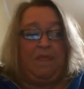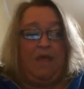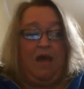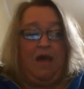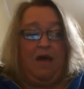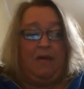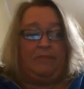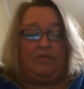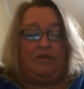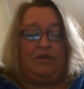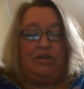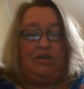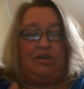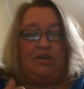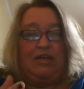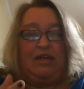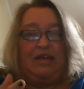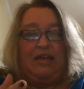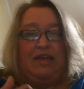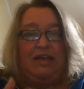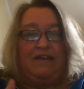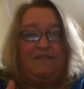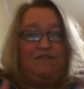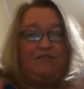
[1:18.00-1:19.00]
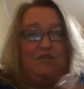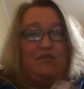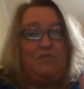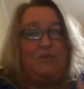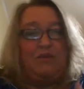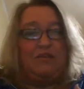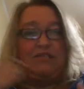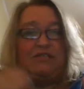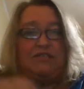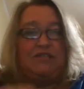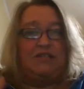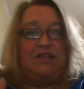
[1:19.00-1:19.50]
If you
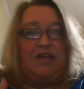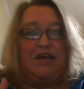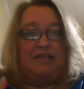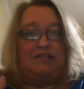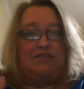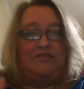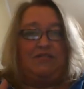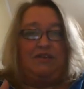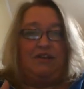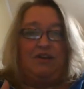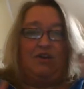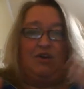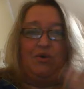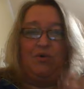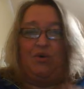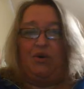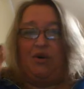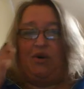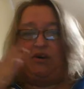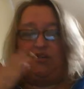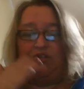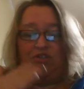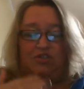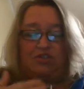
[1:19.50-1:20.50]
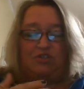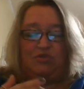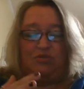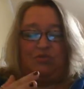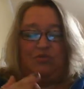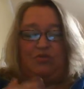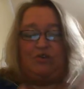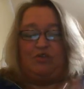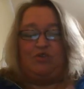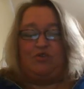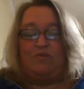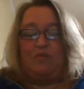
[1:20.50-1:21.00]
missed the last video, or just to
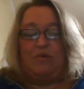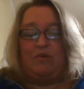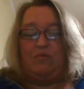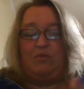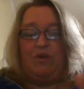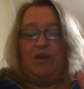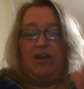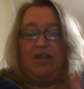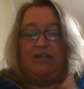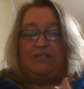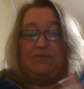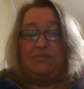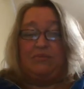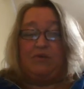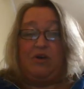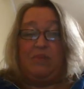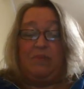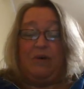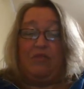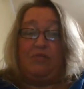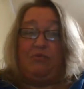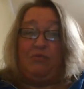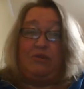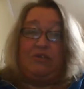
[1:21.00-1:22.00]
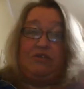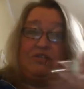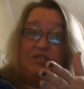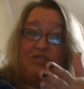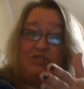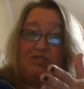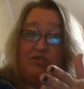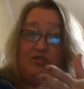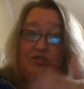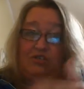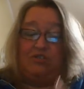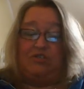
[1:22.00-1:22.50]
refresh your memory, it's a book about three
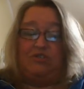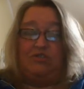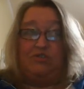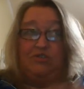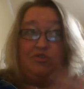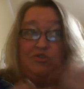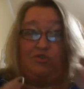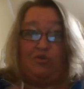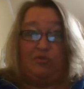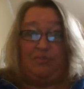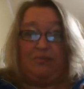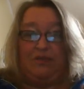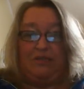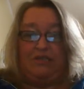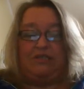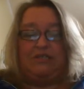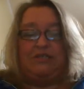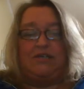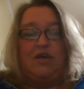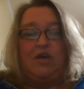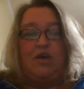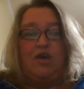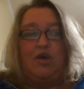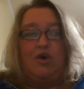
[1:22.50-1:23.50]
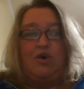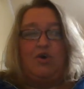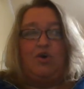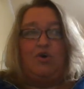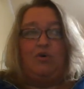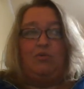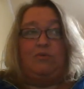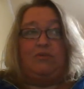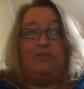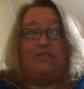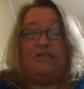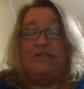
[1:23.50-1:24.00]
sisters, triplets,
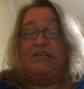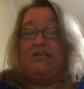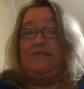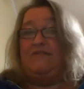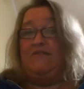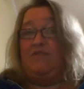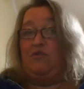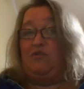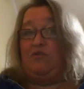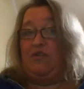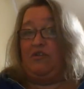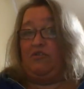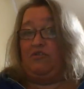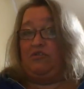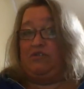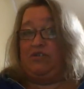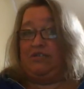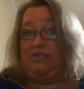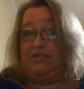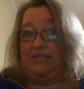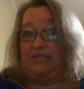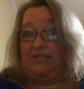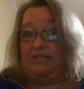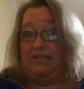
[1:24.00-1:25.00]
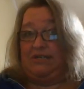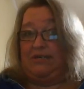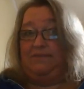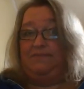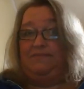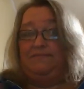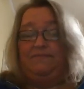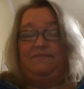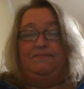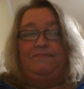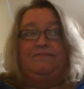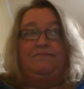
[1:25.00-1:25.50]
who didn't even know the others
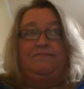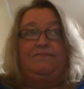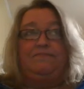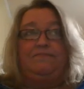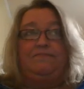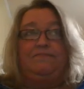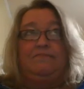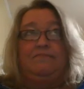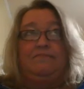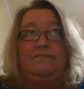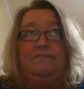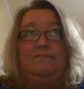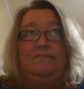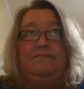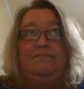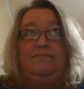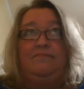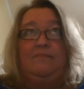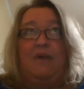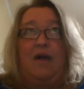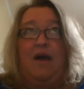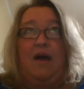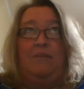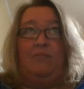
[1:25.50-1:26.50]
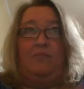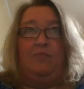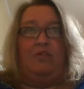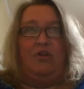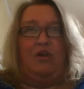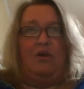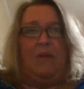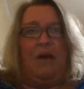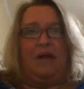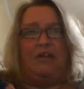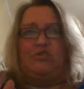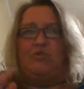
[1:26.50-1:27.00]
existed. When
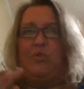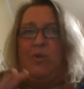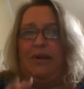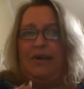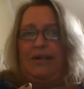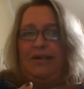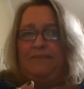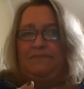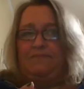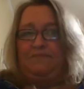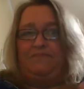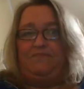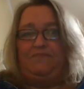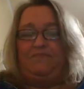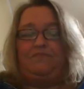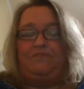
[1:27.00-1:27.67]
they're about 20,